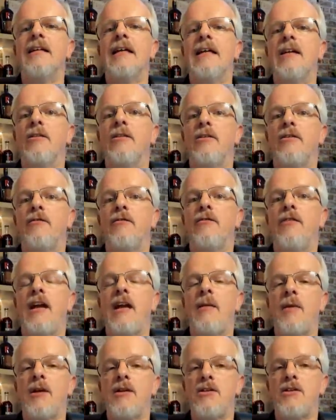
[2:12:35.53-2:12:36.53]
And I look
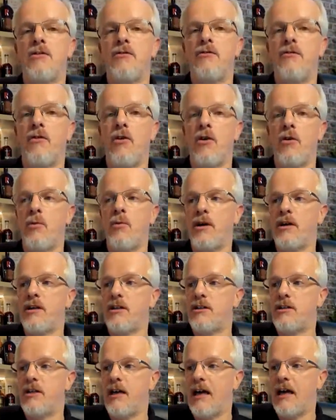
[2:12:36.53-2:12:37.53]
very much
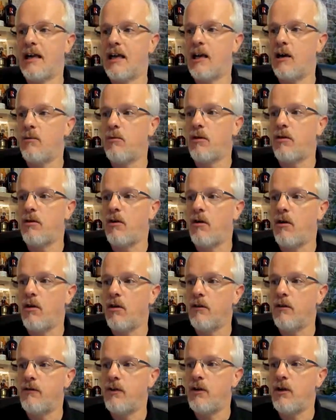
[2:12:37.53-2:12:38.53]
forward to hanging out with
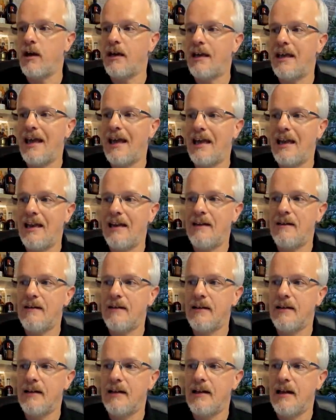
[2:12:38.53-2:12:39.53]
all of you again
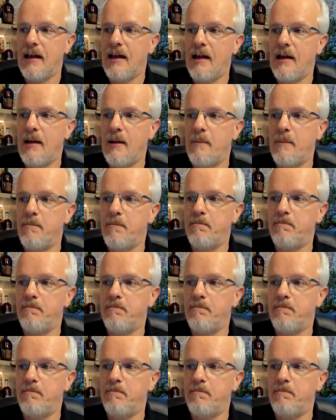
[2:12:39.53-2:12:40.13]
a